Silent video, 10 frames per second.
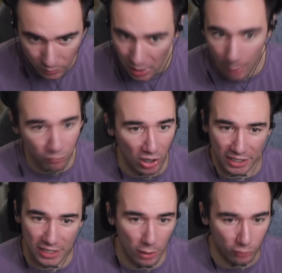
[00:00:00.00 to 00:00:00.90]
I'm
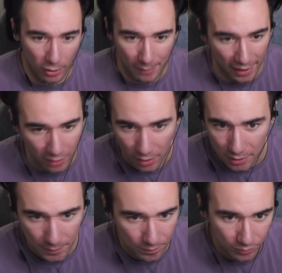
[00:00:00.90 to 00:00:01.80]
fucking here for it, man.
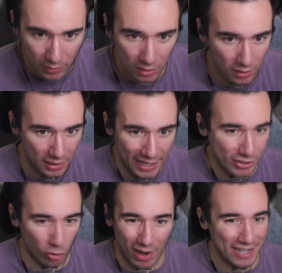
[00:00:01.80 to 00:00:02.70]

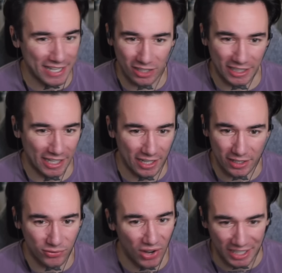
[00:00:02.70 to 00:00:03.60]
He's already killing it in
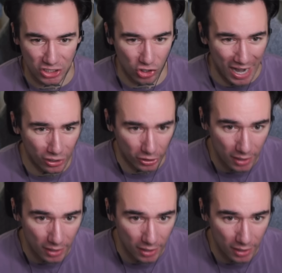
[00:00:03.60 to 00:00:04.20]
this fucking trailer.